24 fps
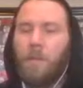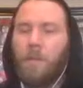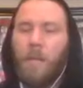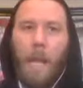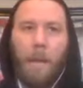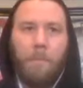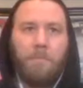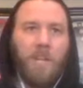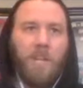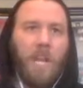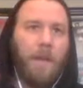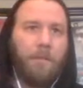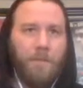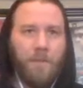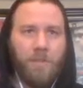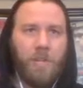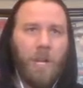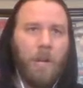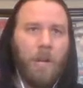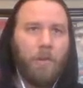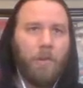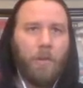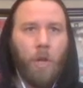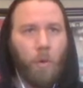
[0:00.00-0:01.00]
MJF and
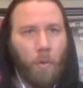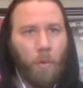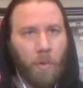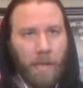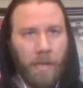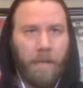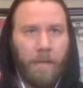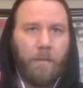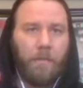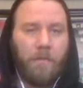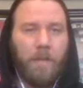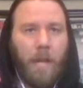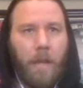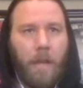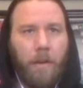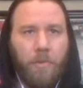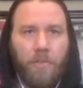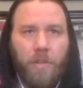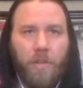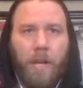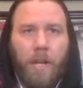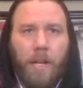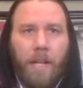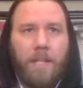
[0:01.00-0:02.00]
Jericho are getting their title
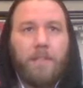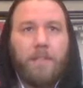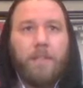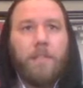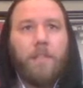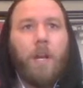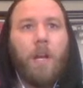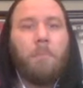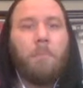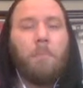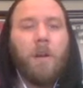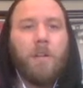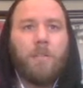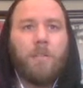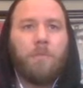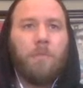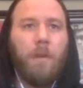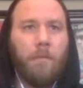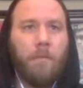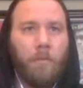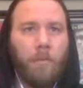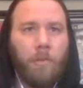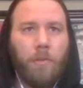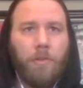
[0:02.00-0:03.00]
shot against the Young Bucks at
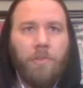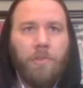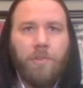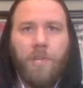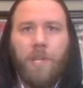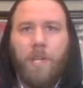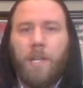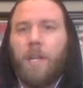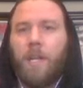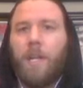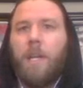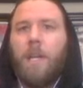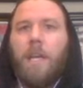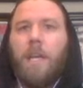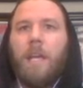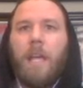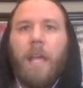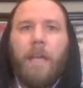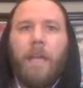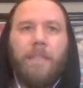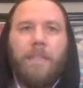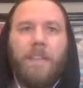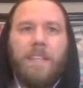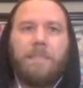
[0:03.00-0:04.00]
Revolution,
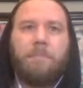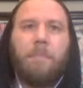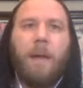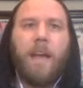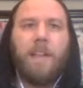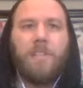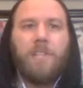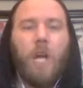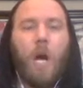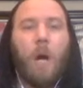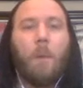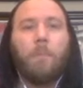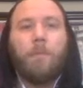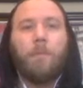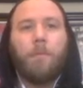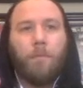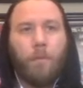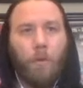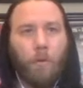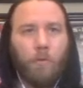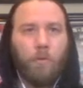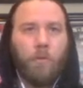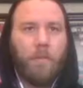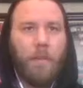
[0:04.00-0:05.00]
and this match helped
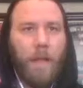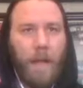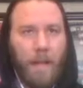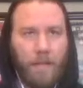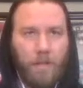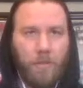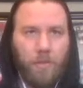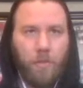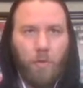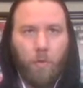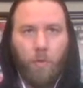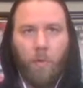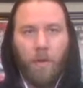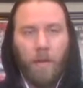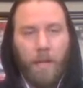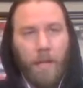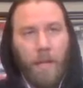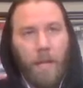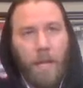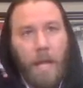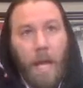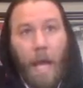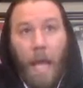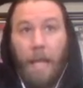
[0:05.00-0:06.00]
further that
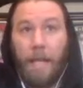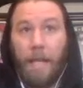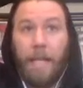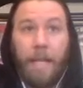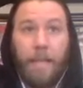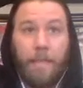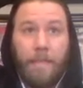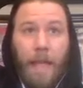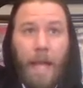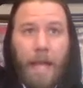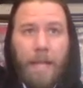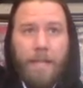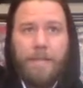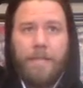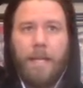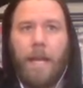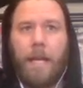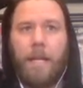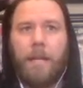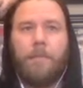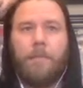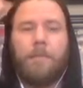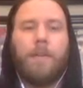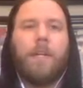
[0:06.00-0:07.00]
story. I get that
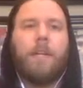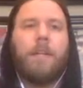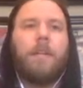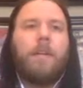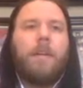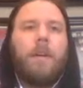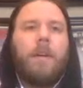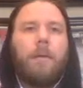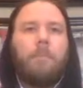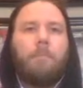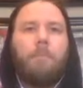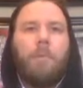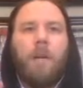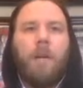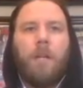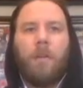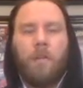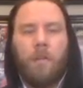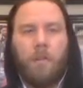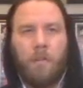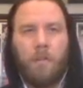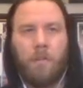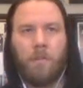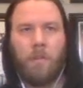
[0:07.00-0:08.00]
side of it,
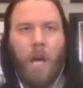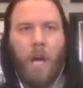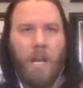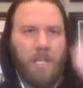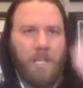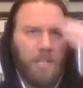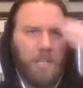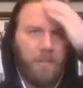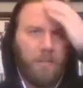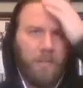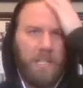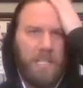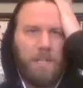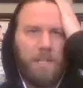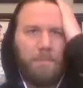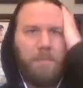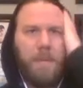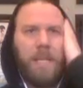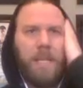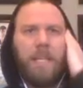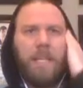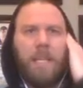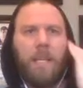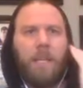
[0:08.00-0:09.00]
but logically
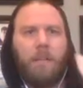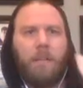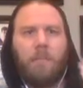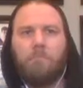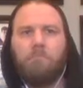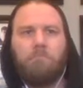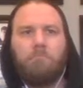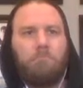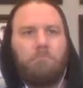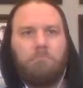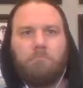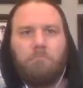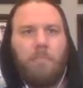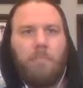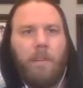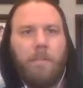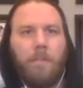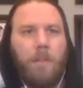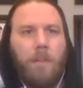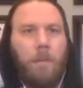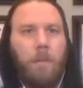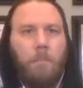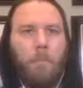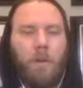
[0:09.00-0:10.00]
speaking, if
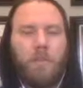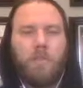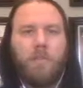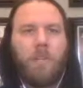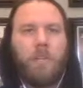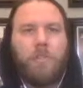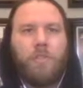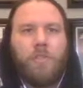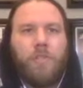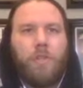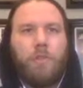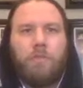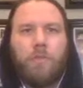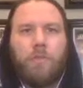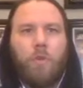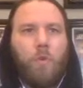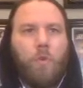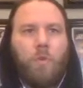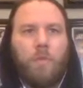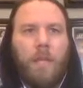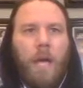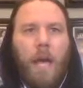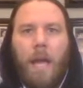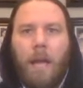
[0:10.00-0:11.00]
the Young Bucks could choose the
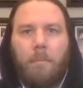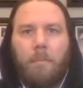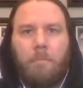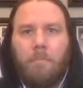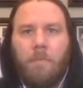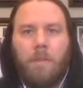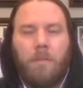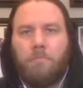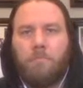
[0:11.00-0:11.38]
whole time,